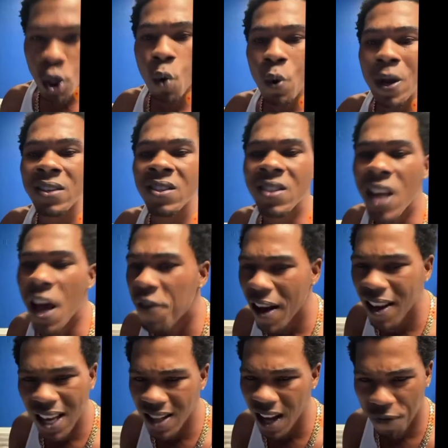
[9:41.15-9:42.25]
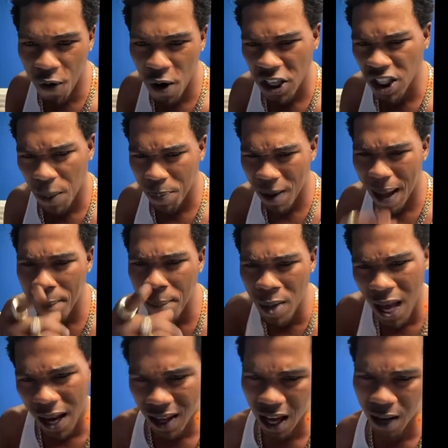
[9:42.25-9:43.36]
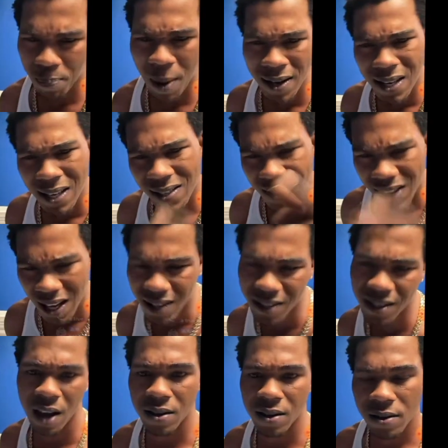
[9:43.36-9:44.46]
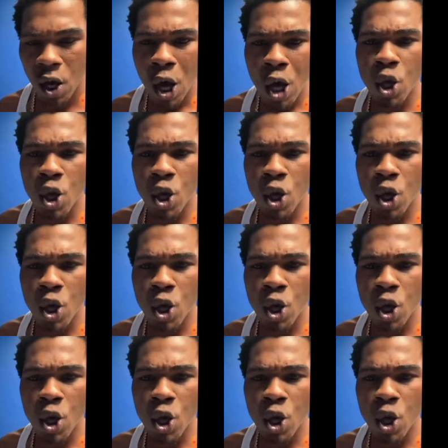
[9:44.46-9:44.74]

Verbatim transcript: you will never get a friendship like me again on this TikTok